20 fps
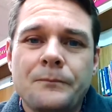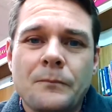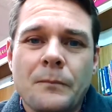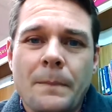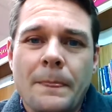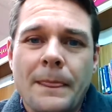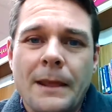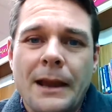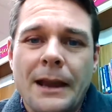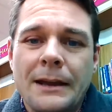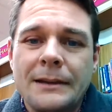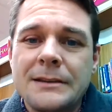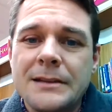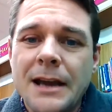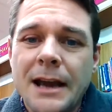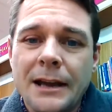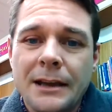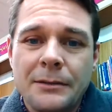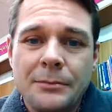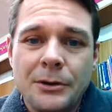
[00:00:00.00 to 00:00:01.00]
ed
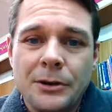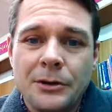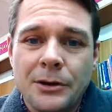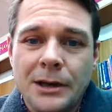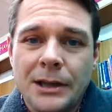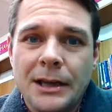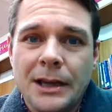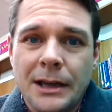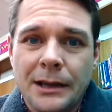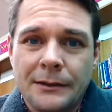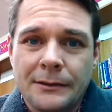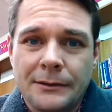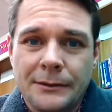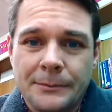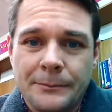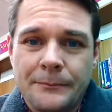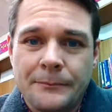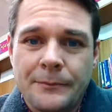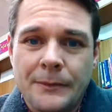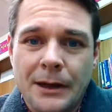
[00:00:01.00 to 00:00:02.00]
tech community is.
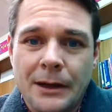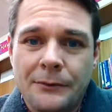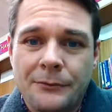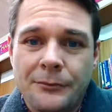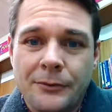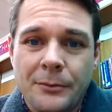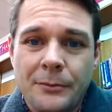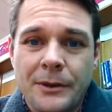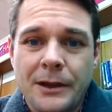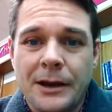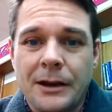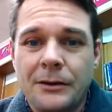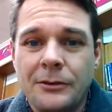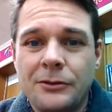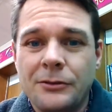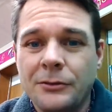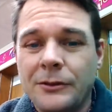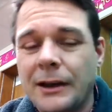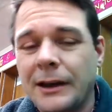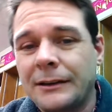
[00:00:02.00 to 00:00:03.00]
And from there, in
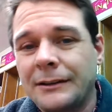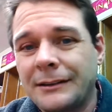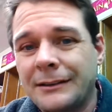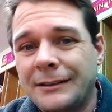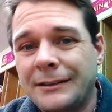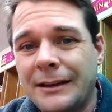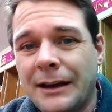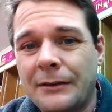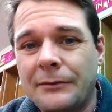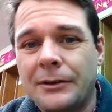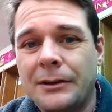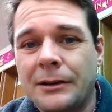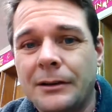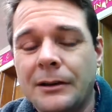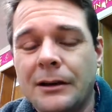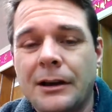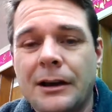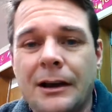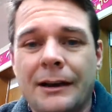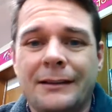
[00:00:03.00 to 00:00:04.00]
2007,
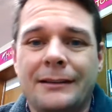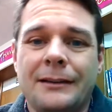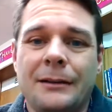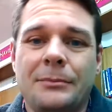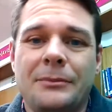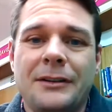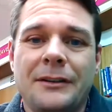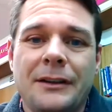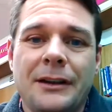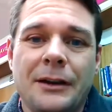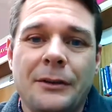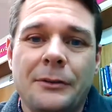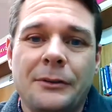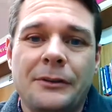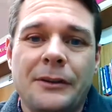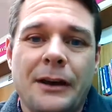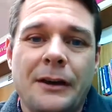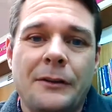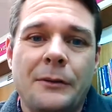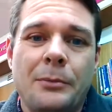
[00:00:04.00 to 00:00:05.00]
I stepped to the other
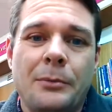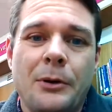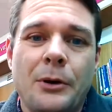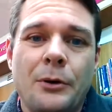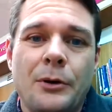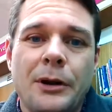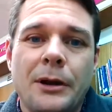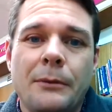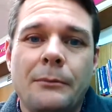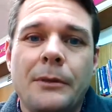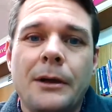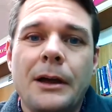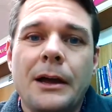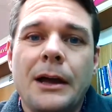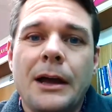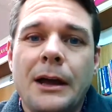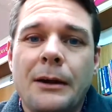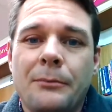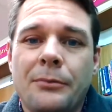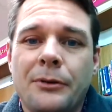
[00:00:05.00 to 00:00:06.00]
side of the podium
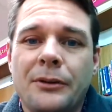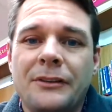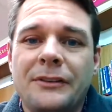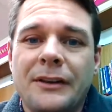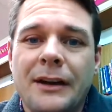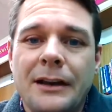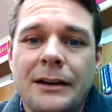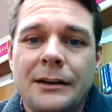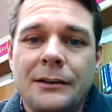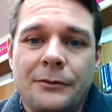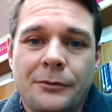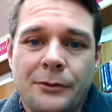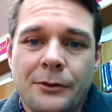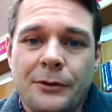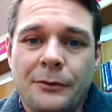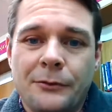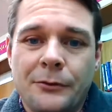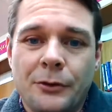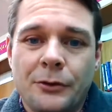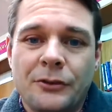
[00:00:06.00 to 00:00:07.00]
and presented for the
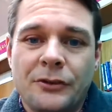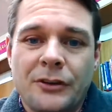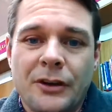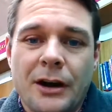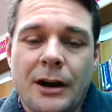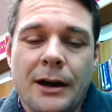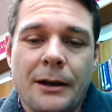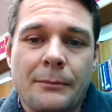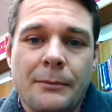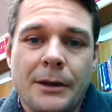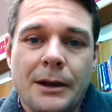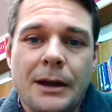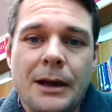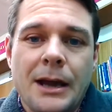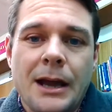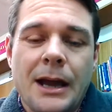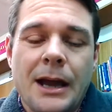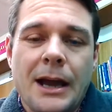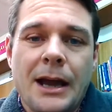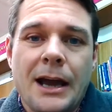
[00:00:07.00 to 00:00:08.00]
first time.
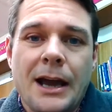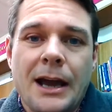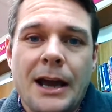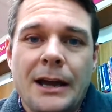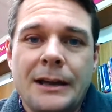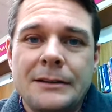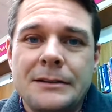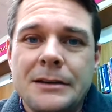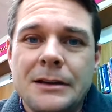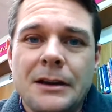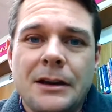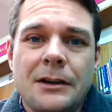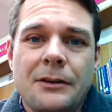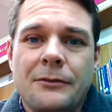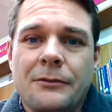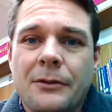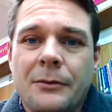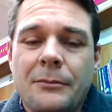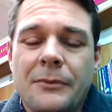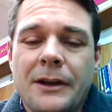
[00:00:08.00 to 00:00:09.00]
And
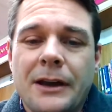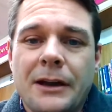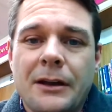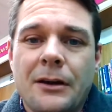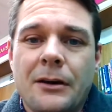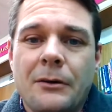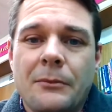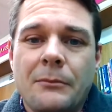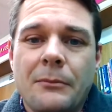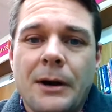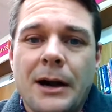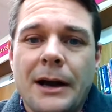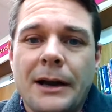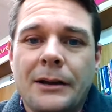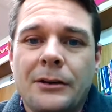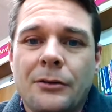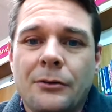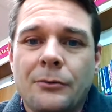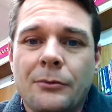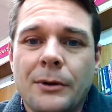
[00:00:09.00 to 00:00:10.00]
from there, my
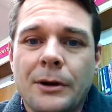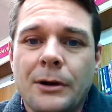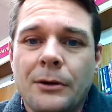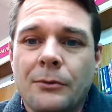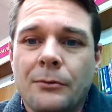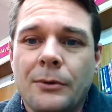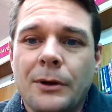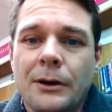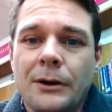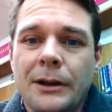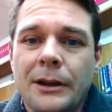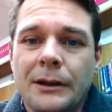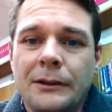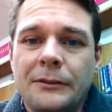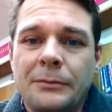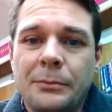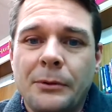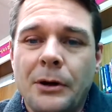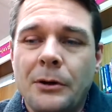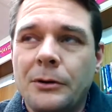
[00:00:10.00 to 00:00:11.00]
career really
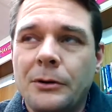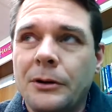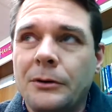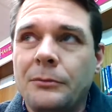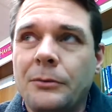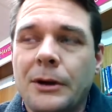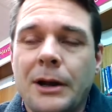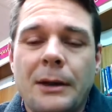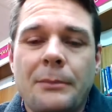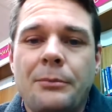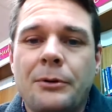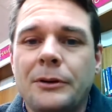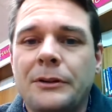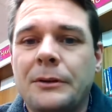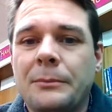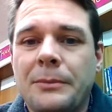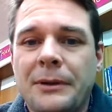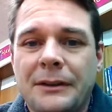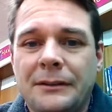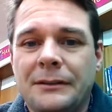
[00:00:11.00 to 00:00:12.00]
exploded when I put the
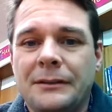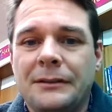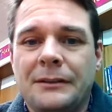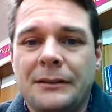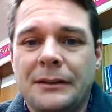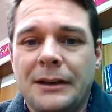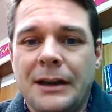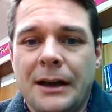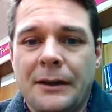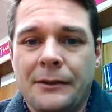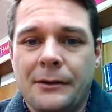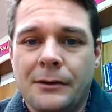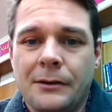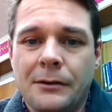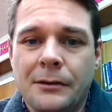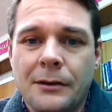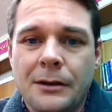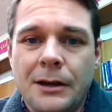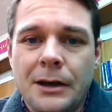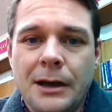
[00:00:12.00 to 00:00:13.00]
pieces together.
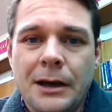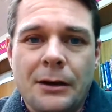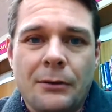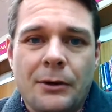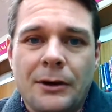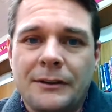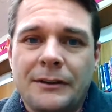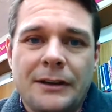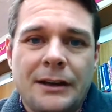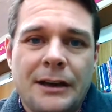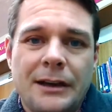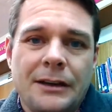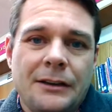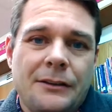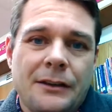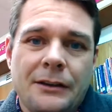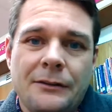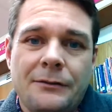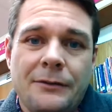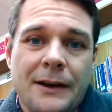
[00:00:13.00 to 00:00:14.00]
It wasn't
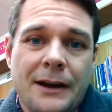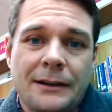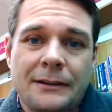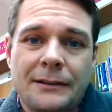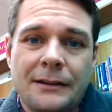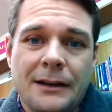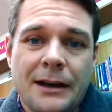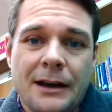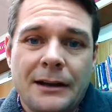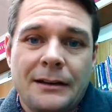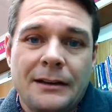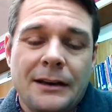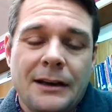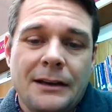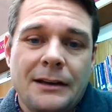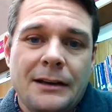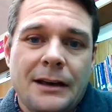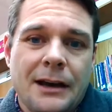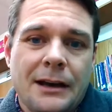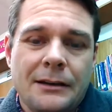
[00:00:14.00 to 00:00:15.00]
anything fancy I did,
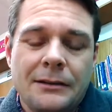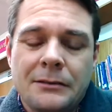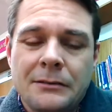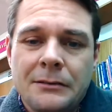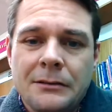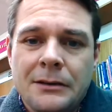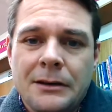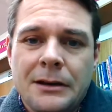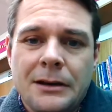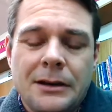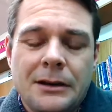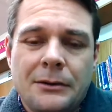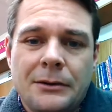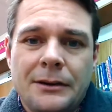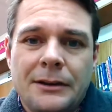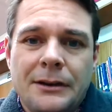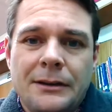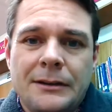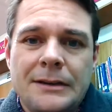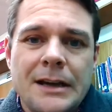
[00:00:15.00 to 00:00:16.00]
and I, you know, it
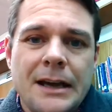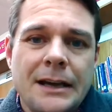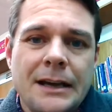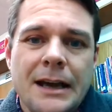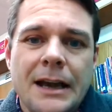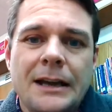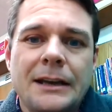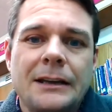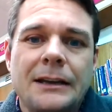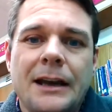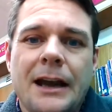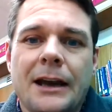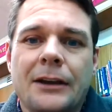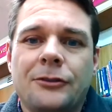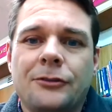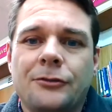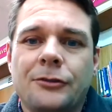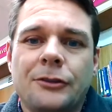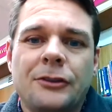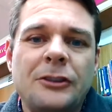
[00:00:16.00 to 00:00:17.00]
didn't take any
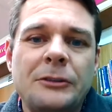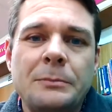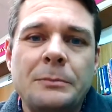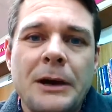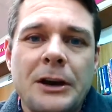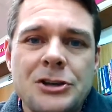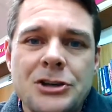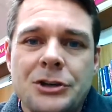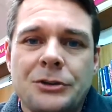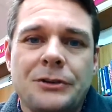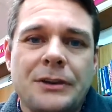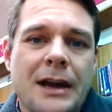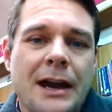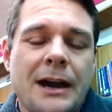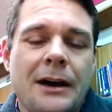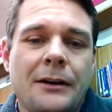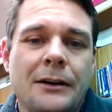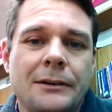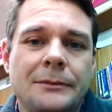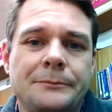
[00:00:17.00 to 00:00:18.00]
extra special
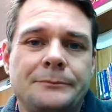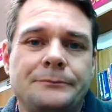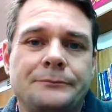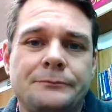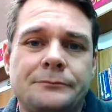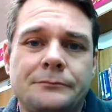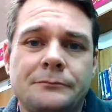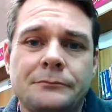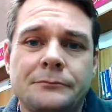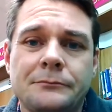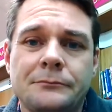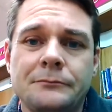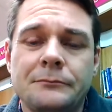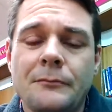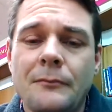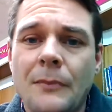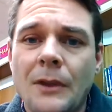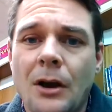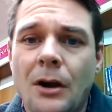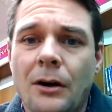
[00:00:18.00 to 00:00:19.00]
talent.
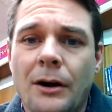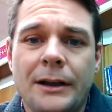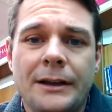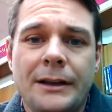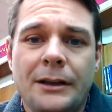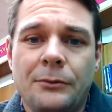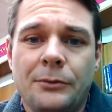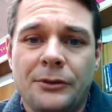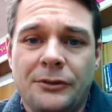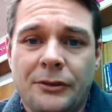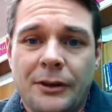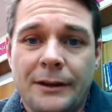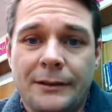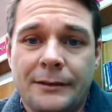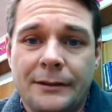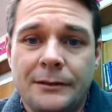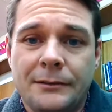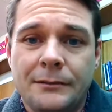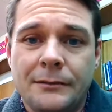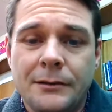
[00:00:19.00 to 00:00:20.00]
All I did was
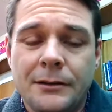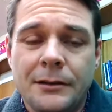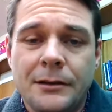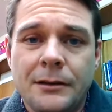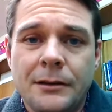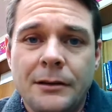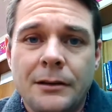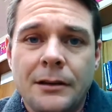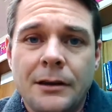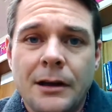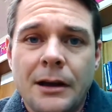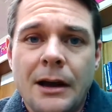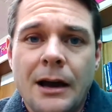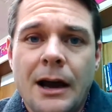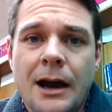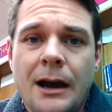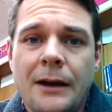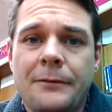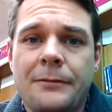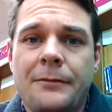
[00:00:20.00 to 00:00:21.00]
listen
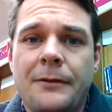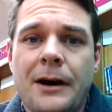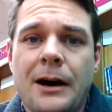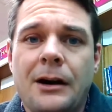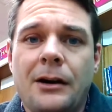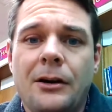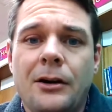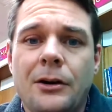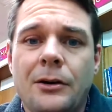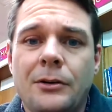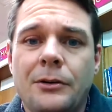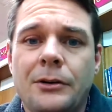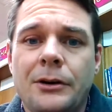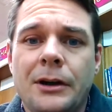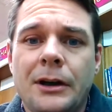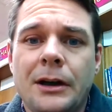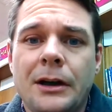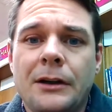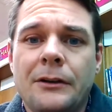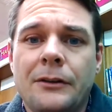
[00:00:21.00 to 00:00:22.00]
I followed
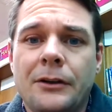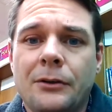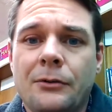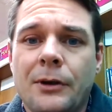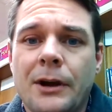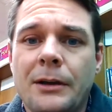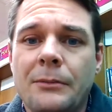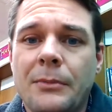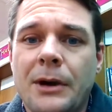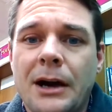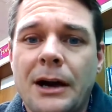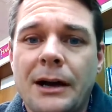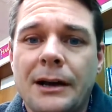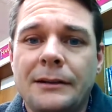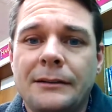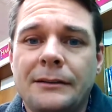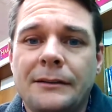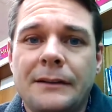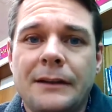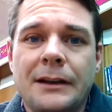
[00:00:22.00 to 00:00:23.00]
the great
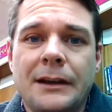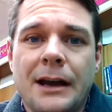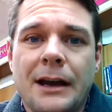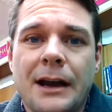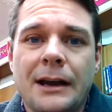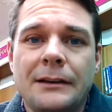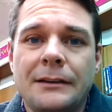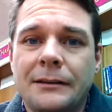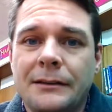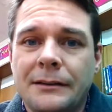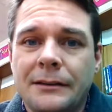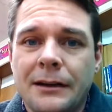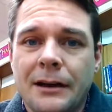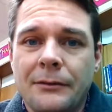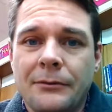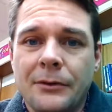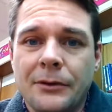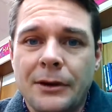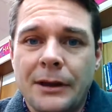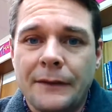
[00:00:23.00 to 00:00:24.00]
minds that I
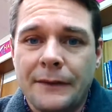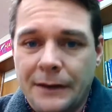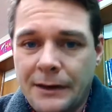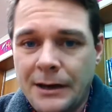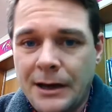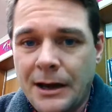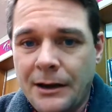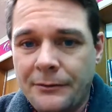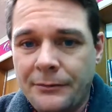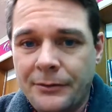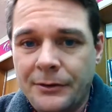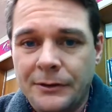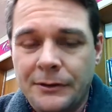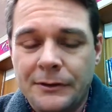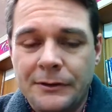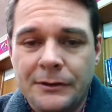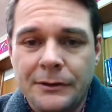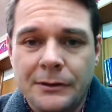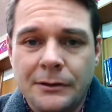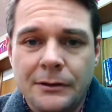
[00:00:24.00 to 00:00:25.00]
discovered at the
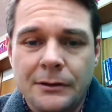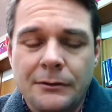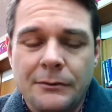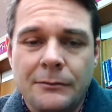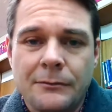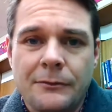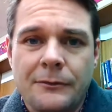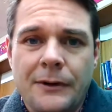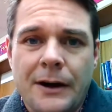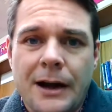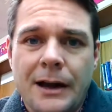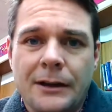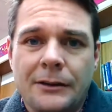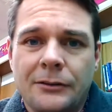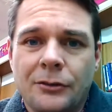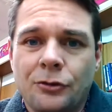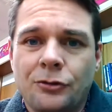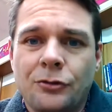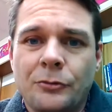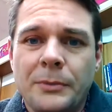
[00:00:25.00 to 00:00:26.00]
conference via
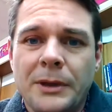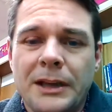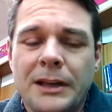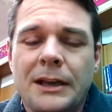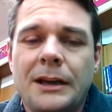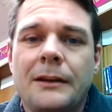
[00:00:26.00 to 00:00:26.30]
social media.